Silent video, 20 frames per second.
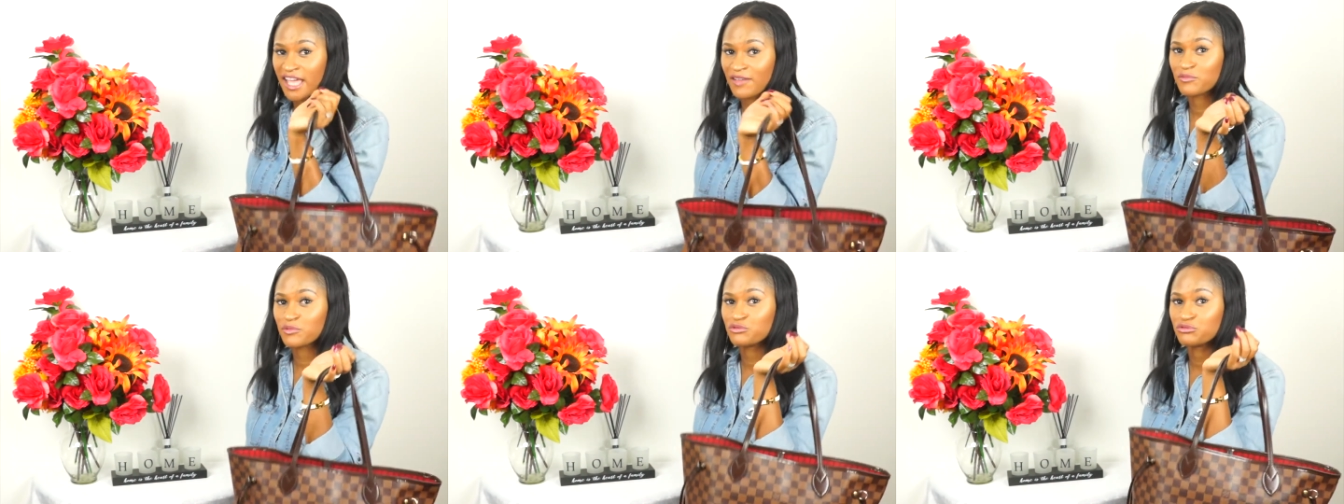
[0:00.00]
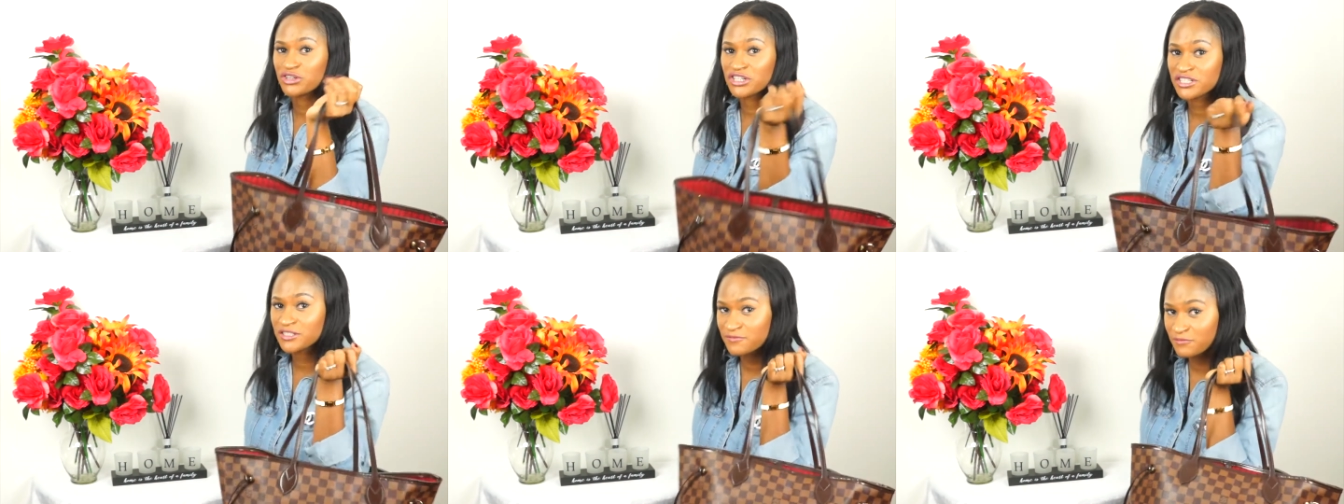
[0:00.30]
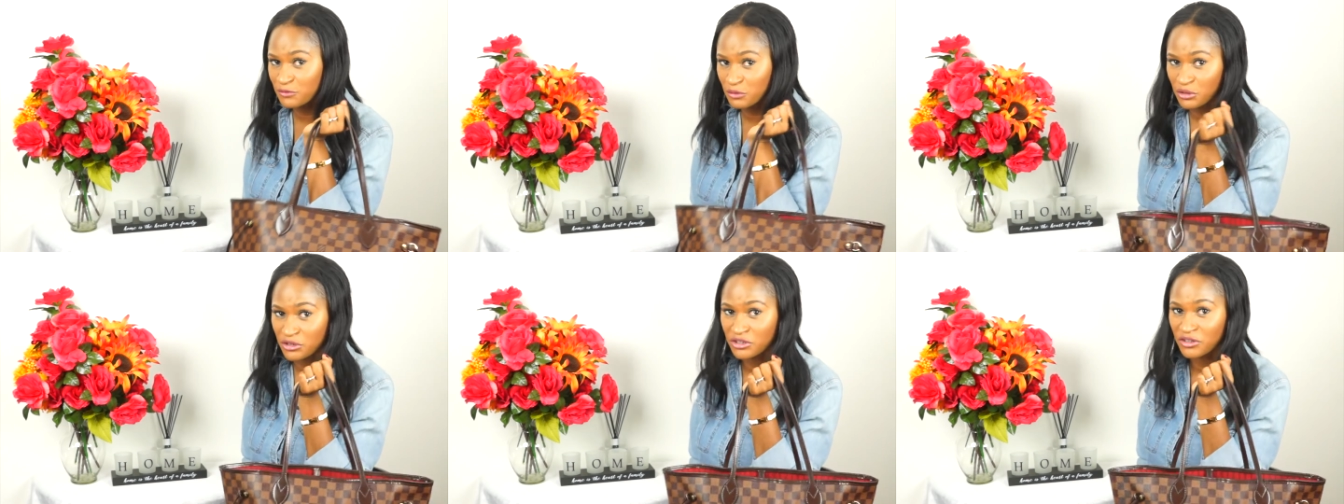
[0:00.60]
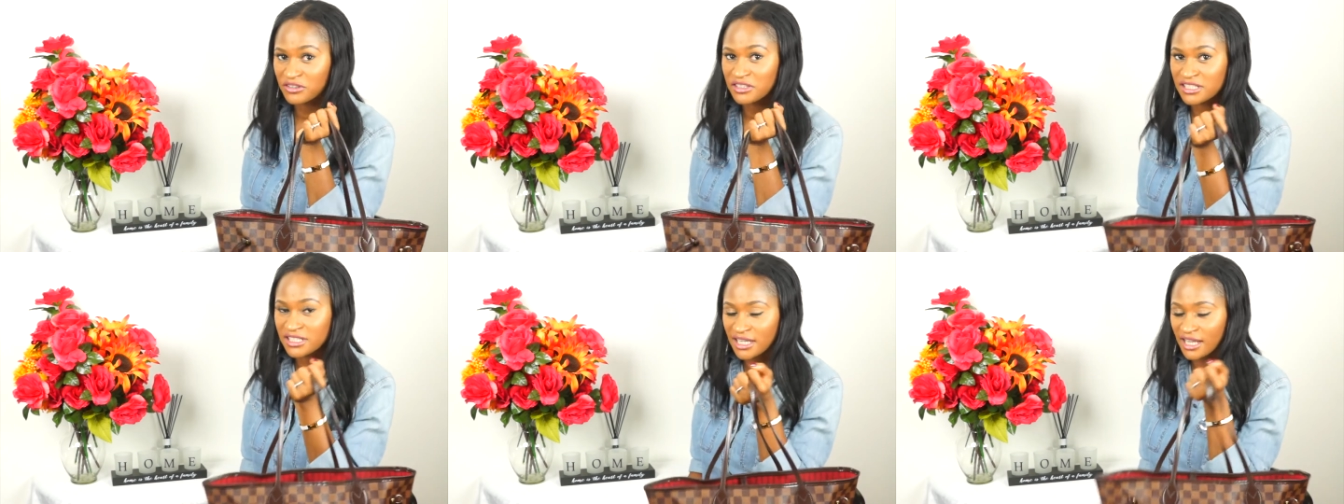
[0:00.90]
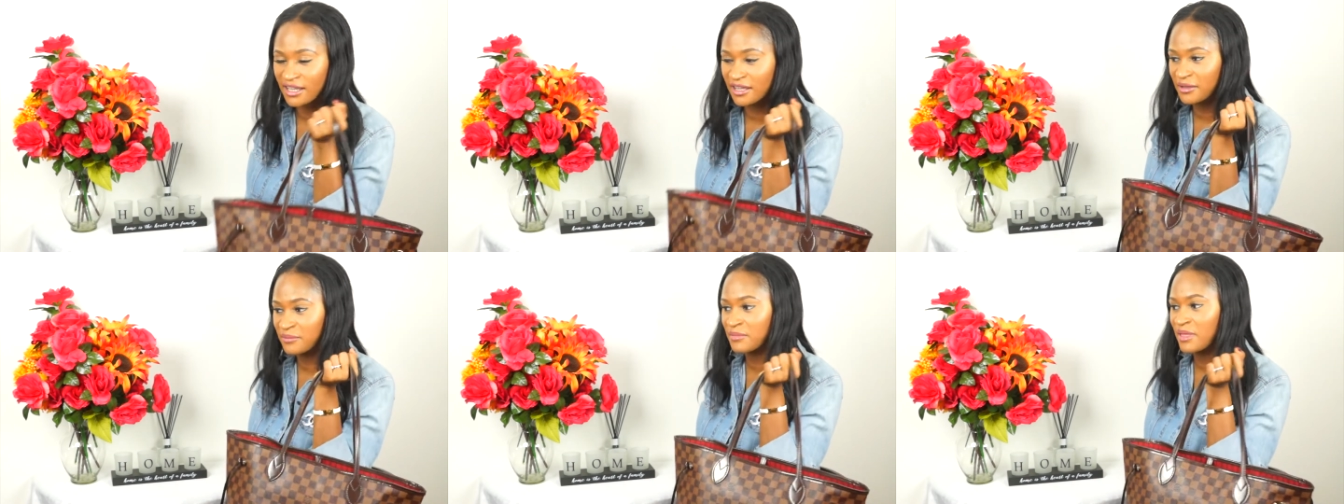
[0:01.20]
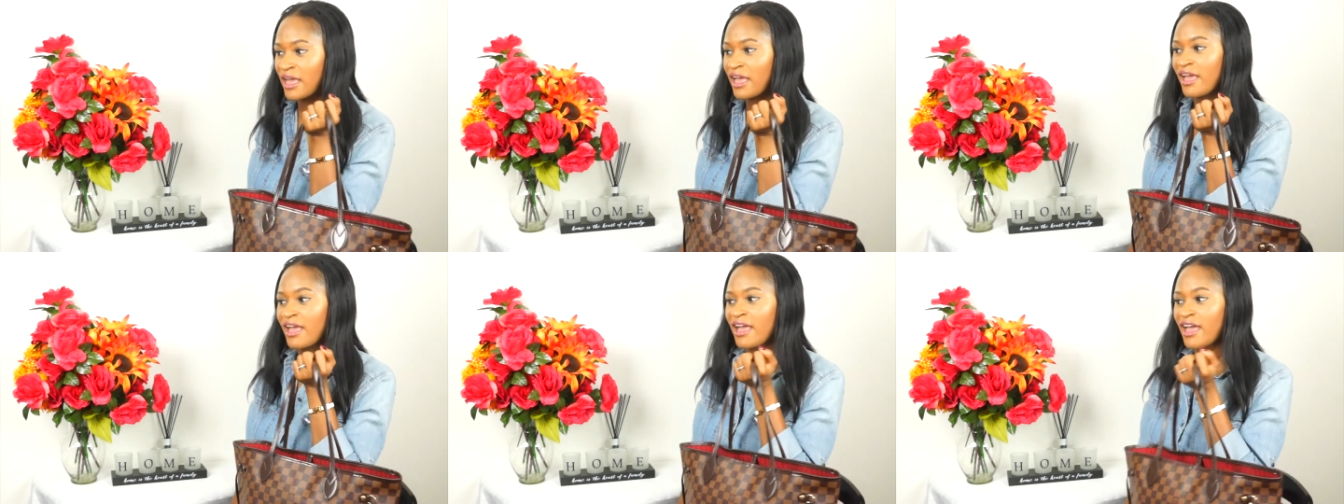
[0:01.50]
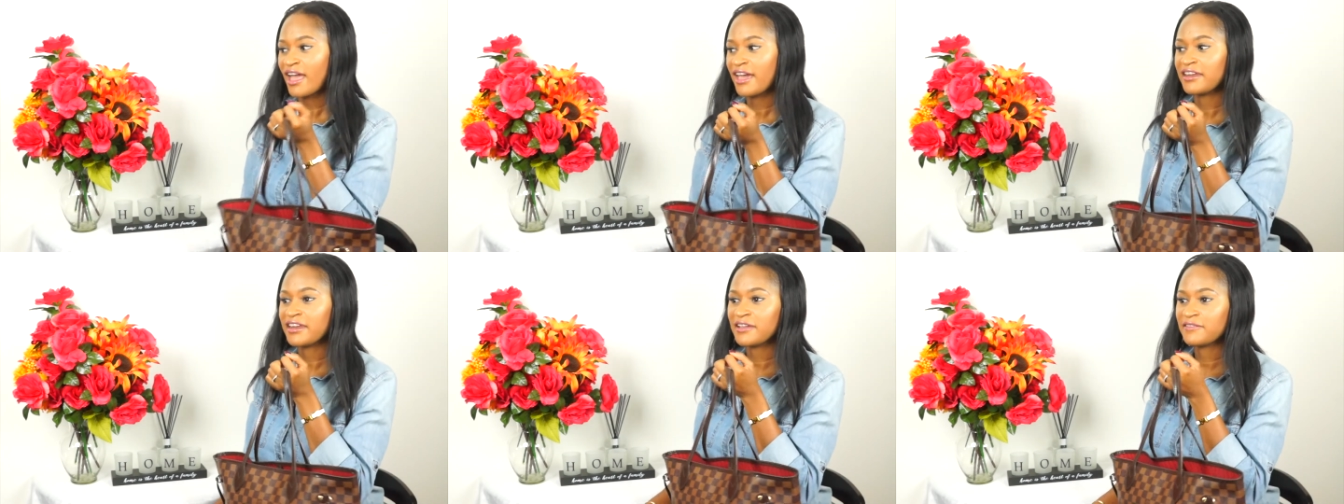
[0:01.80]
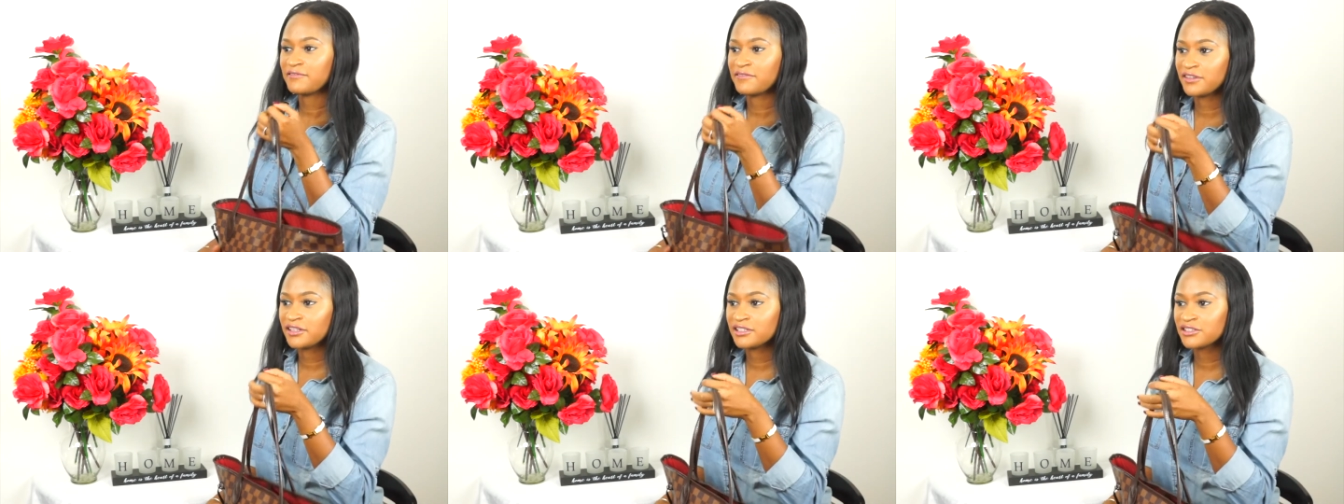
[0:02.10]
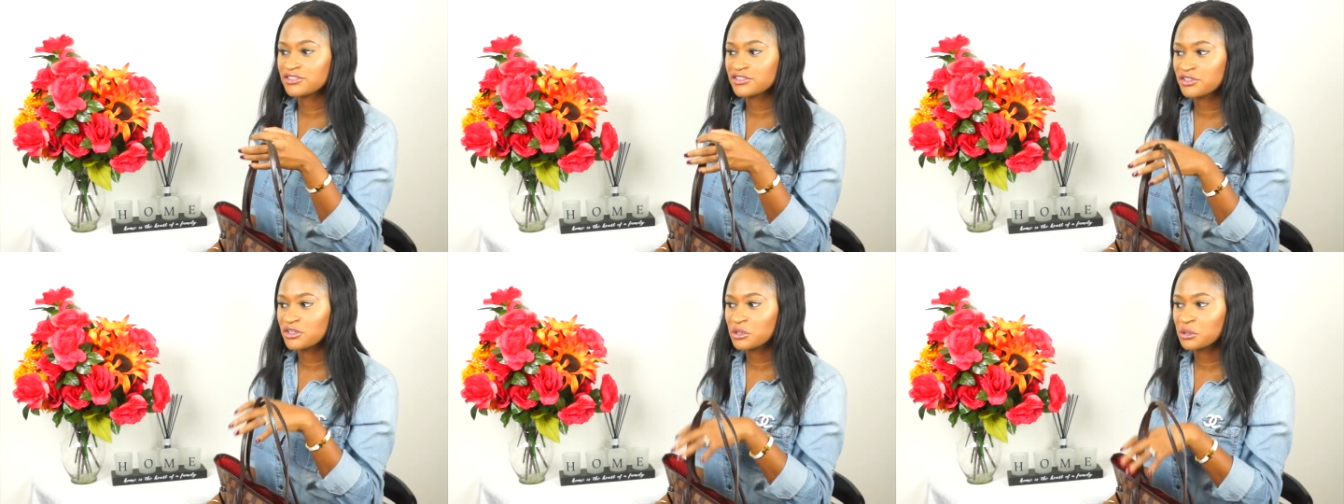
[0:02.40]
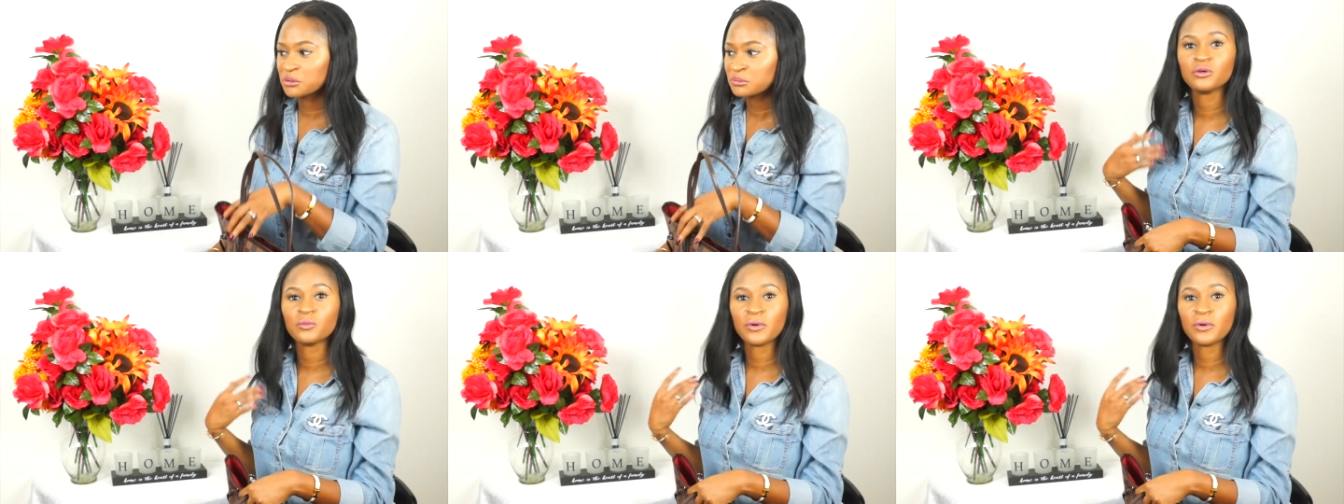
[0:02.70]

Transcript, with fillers: I've been reaching for it all the time, and I feel as though the